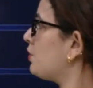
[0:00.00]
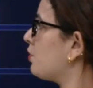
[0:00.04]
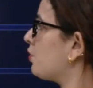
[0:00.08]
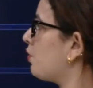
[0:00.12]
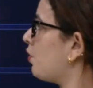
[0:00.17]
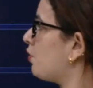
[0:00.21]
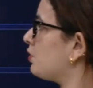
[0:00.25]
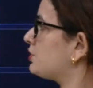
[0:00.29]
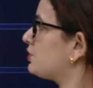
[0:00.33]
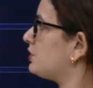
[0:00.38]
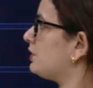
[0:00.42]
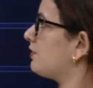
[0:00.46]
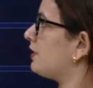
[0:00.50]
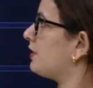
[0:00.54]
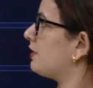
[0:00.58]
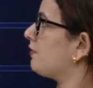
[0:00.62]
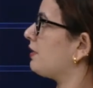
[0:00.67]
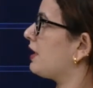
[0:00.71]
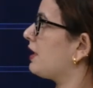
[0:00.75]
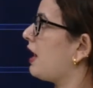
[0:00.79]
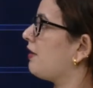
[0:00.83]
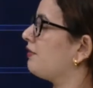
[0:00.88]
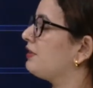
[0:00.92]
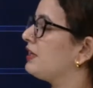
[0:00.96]
you go, children,
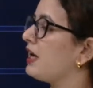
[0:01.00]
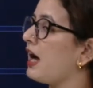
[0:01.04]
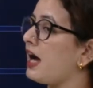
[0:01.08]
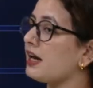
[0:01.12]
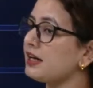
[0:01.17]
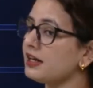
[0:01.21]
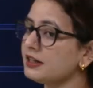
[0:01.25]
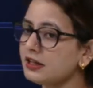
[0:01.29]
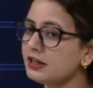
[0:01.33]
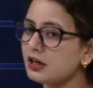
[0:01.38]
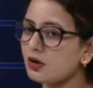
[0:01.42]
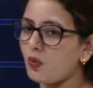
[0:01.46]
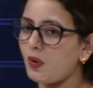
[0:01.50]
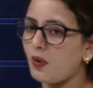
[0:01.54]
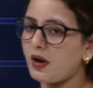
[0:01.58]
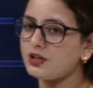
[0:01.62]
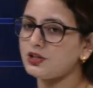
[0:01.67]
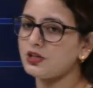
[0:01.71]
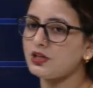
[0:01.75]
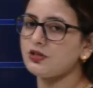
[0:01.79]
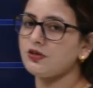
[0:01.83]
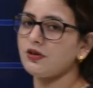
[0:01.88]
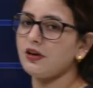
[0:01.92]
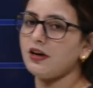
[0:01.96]
we have the another
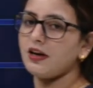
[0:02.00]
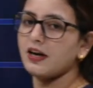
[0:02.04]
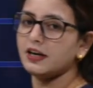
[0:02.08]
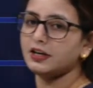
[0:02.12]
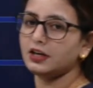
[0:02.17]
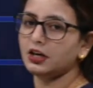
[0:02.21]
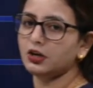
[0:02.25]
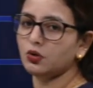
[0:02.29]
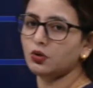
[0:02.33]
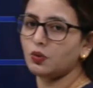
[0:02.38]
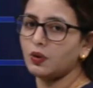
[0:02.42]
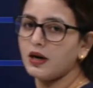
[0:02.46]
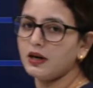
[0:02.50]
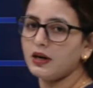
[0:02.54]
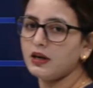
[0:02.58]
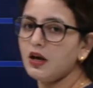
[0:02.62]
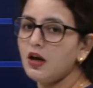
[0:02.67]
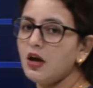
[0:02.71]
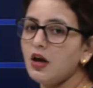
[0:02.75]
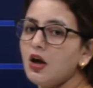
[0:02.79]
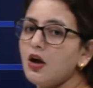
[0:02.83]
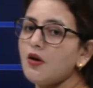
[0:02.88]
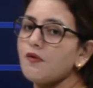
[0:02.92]
questions related to it.